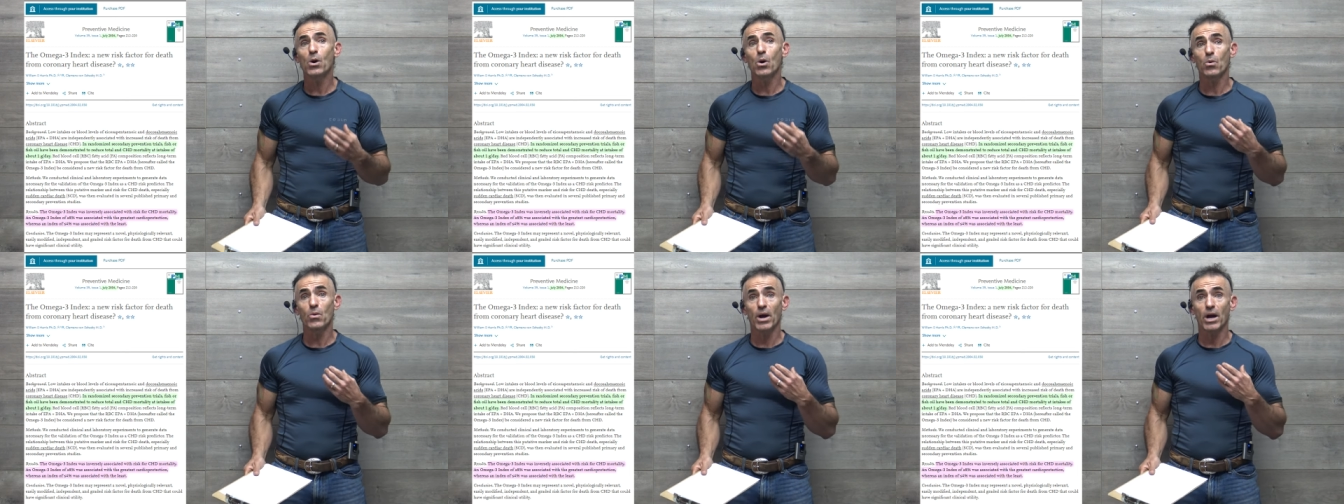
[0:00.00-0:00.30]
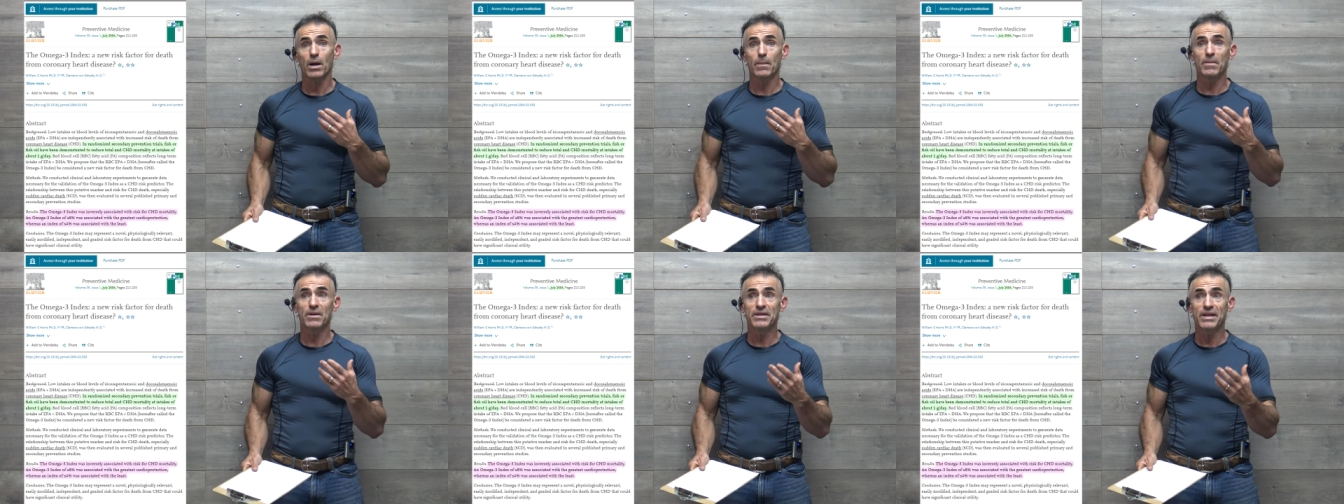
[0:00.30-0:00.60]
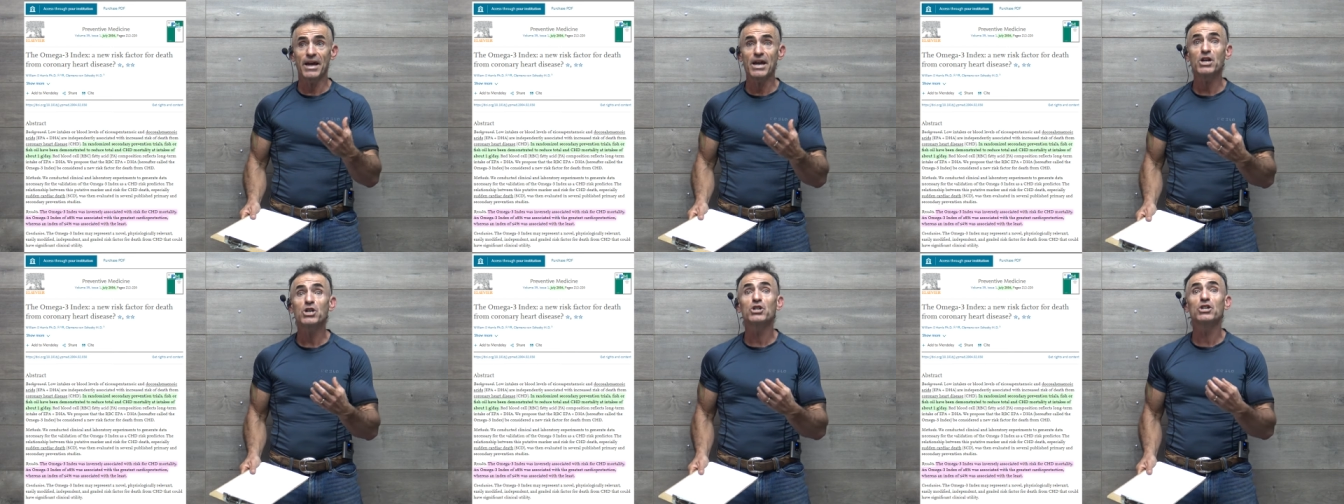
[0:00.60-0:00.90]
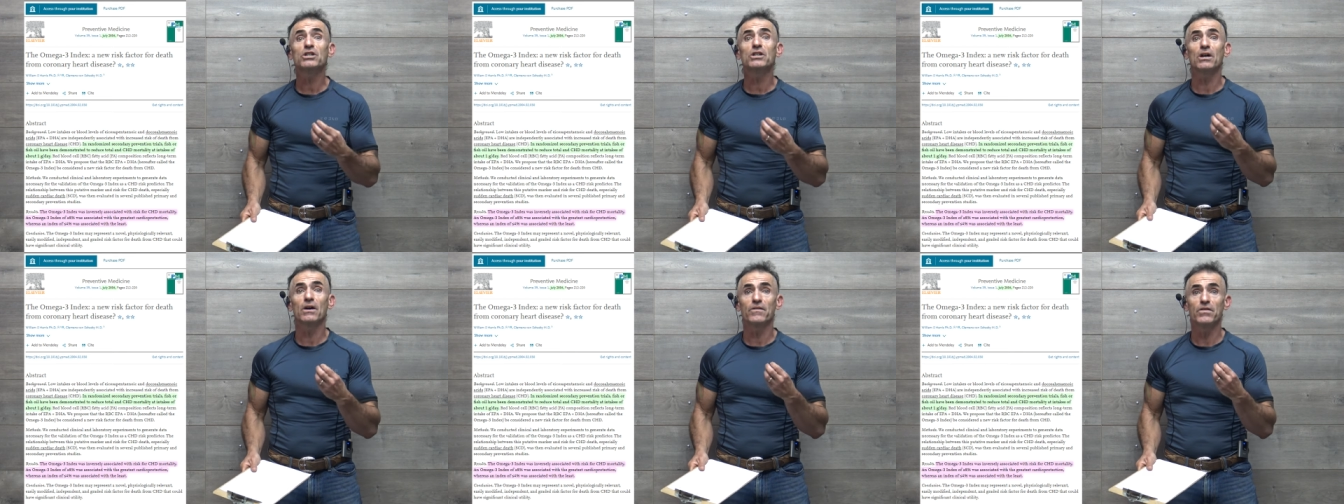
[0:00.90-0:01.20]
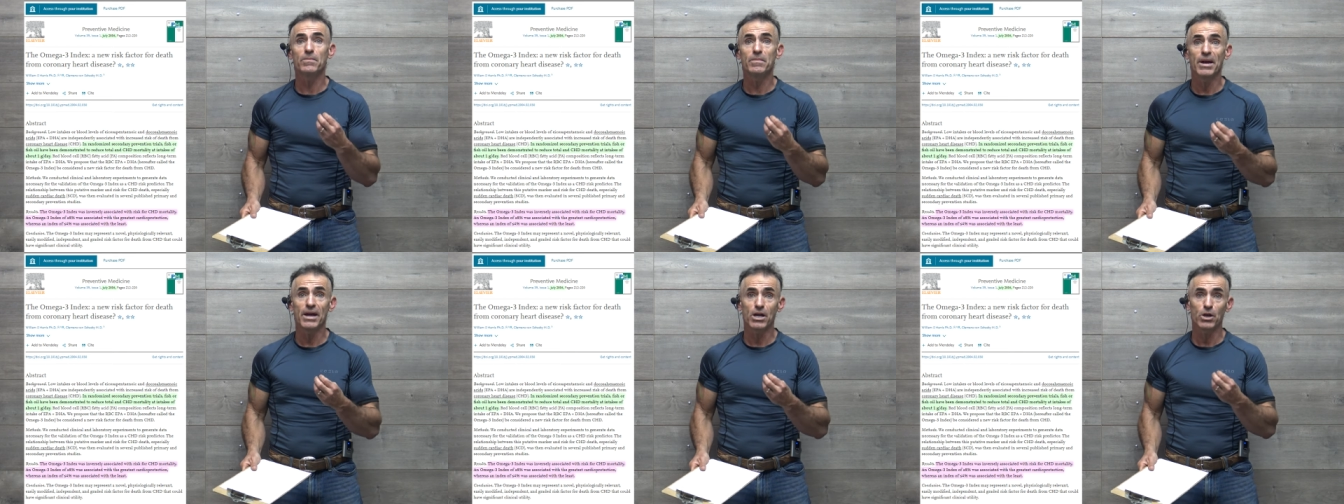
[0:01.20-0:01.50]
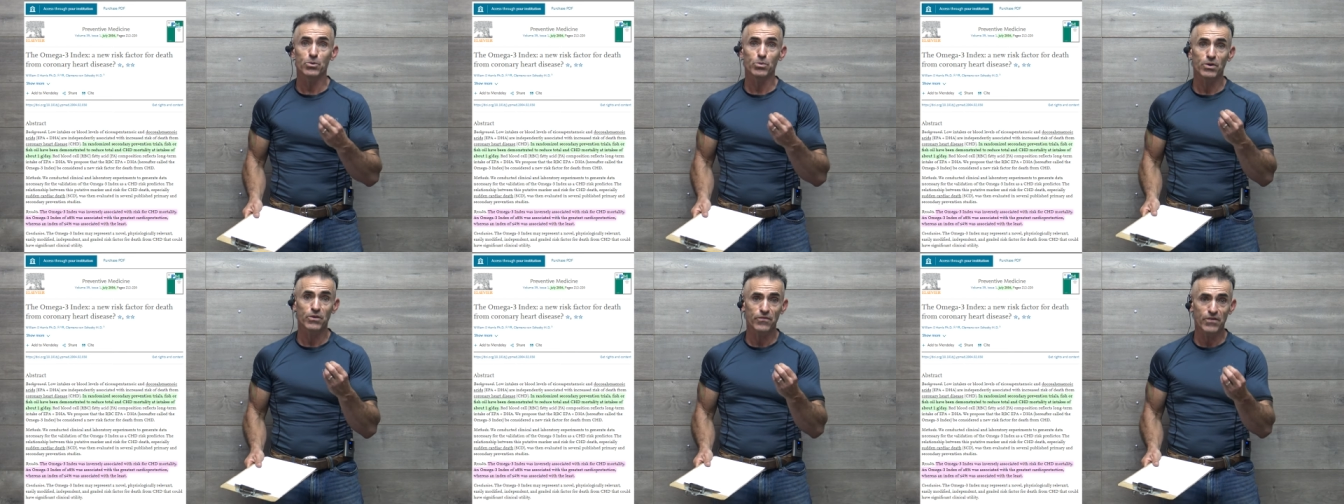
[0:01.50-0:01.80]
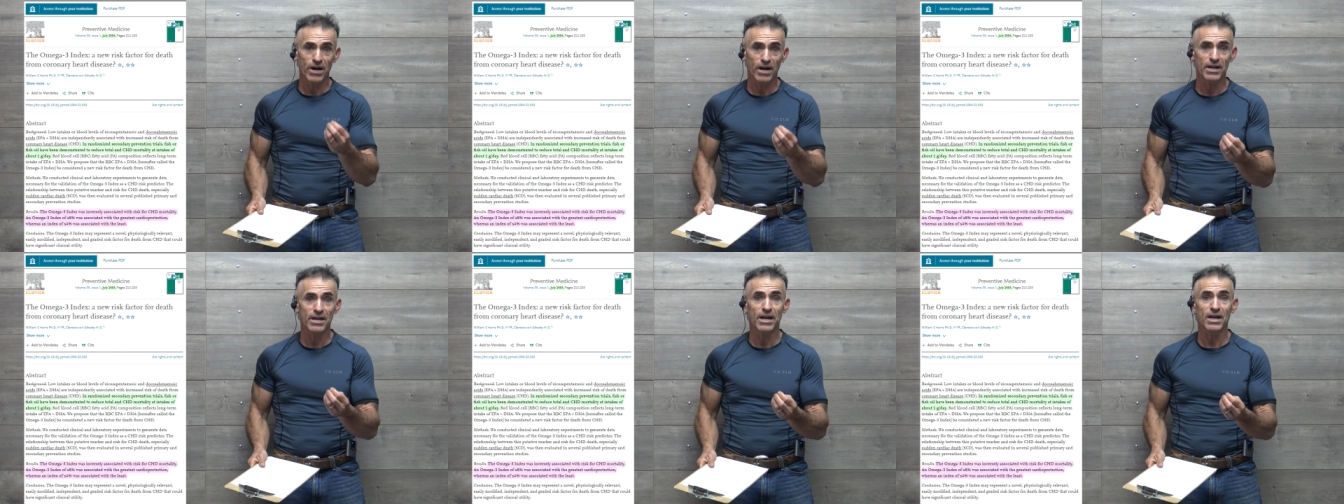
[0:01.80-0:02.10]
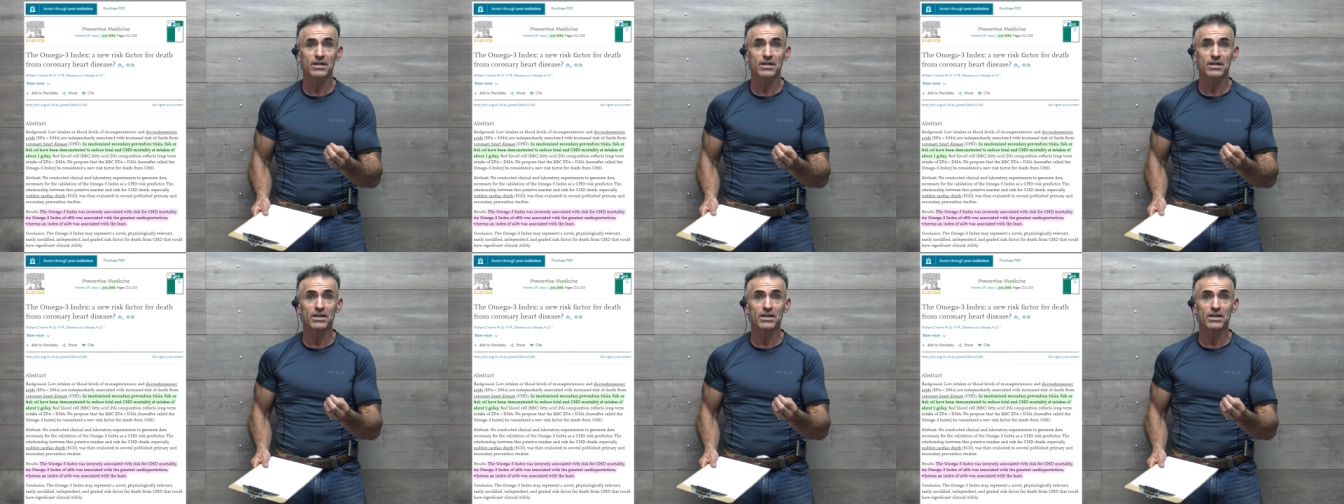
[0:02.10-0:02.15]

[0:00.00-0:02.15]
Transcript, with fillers: or recommendation of the omega 3 fatty